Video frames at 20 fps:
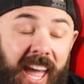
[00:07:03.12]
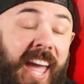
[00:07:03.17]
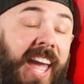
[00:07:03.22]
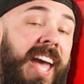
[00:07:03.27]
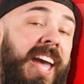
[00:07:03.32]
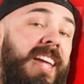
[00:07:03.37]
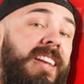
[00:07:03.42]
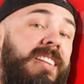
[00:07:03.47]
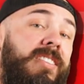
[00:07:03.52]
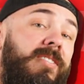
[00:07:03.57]

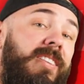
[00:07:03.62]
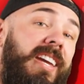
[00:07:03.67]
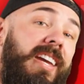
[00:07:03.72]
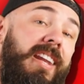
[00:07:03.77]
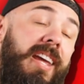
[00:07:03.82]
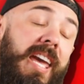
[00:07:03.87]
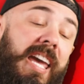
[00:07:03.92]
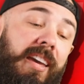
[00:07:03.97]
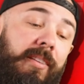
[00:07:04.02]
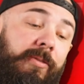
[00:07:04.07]
and you
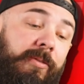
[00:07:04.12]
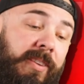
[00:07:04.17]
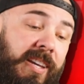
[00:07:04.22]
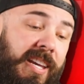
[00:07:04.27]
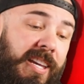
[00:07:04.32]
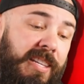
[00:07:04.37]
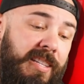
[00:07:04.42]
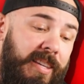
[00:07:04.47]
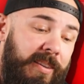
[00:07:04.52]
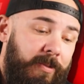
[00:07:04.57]
get a
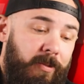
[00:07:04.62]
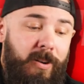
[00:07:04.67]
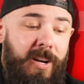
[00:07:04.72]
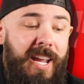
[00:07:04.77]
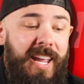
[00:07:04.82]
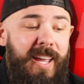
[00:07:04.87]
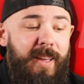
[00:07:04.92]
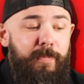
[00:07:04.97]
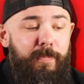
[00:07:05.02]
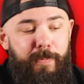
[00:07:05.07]

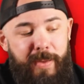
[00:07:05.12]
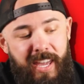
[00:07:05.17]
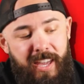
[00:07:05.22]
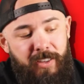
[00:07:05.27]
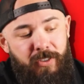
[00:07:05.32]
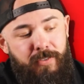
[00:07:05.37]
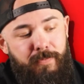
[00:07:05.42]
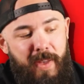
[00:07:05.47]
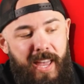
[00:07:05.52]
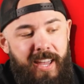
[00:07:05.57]
fizz-free
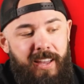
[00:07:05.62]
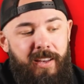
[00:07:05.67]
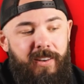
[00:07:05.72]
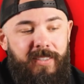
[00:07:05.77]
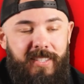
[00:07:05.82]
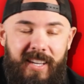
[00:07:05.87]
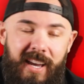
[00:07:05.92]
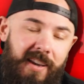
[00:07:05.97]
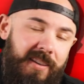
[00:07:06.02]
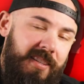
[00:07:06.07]
peach mango
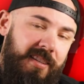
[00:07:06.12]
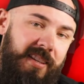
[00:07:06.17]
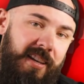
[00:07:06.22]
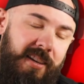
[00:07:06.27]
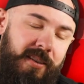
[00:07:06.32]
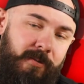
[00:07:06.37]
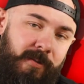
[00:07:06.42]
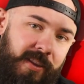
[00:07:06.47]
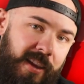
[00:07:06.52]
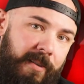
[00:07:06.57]

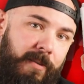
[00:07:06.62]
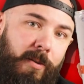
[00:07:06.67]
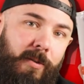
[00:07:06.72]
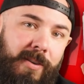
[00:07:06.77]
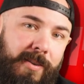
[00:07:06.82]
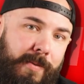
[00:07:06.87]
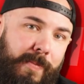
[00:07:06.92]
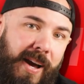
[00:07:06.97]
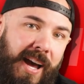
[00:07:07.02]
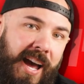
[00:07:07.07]
Celsius with
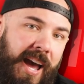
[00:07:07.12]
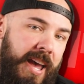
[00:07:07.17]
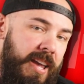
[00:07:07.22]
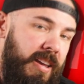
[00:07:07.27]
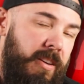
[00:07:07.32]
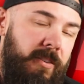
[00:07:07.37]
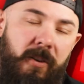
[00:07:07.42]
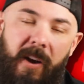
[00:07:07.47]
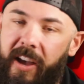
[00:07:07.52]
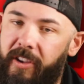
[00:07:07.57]
everyone you buy.
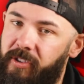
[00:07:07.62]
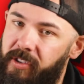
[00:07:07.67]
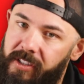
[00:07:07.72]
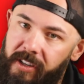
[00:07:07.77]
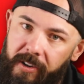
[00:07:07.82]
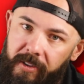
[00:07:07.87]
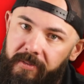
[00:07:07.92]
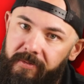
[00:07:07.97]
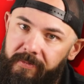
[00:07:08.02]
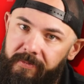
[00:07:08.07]
You actually
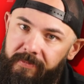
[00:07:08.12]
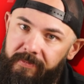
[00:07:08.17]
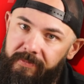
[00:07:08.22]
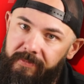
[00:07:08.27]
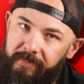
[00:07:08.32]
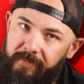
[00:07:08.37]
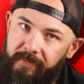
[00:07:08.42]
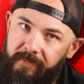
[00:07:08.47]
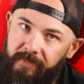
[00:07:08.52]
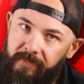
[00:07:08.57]
don't.
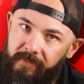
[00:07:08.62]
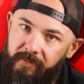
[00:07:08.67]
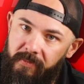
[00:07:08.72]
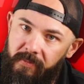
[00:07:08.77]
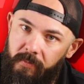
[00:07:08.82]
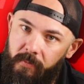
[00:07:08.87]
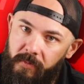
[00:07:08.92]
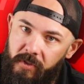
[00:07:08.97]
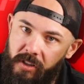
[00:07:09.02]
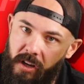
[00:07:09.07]

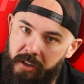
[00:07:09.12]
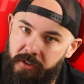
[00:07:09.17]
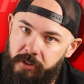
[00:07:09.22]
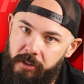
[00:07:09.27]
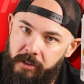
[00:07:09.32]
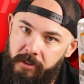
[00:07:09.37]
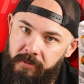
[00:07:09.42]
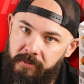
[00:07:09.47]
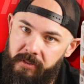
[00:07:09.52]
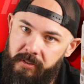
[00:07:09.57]
It's not
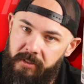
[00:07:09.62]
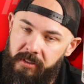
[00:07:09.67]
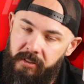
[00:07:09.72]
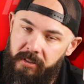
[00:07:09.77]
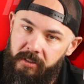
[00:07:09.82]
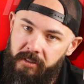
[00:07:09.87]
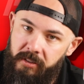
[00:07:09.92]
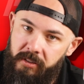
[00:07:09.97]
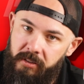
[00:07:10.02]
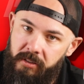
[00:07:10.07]
true.
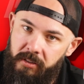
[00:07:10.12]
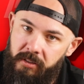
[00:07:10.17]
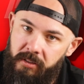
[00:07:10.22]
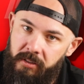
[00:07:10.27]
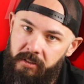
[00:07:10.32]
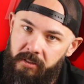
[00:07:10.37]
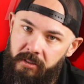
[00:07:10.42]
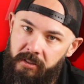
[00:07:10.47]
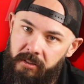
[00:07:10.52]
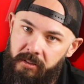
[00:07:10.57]
Yes, you
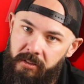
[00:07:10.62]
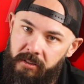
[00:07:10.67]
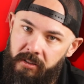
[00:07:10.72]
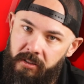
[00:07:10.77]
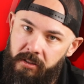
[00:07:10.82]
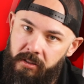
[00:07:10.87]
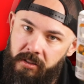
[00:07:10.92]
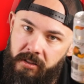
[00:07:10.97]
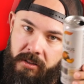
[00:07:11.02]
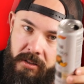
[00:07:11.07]
do.
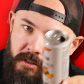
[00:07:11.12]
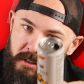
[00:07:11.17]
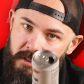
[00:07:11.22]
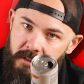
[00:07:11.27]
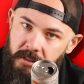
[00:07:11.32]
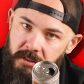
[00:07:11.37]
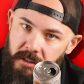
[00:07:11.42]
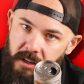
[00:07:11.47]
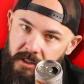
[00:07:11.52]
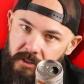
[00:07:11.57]

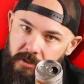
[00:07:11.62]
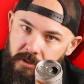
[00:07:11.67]
It's not